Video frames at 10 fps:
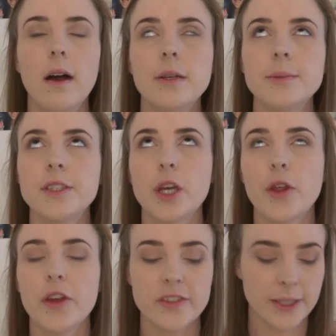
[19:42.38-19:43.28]
So
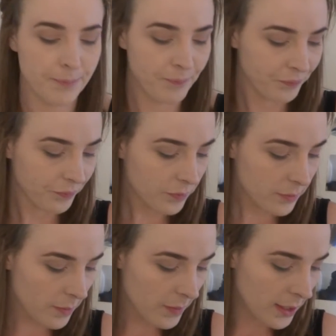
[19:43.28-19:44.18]
thirsty.
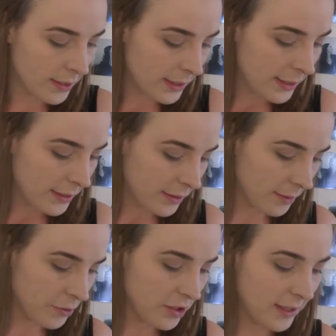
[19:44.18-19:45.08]
So
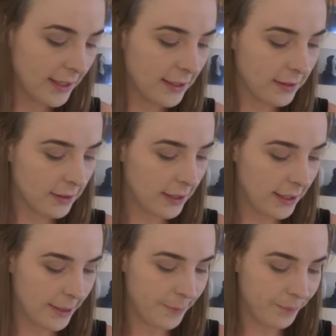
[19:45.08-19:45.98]
I'm just taking
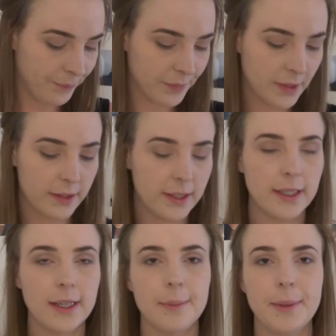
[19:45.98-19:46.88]

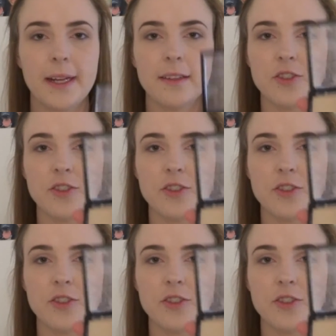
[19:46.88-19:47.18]
the paler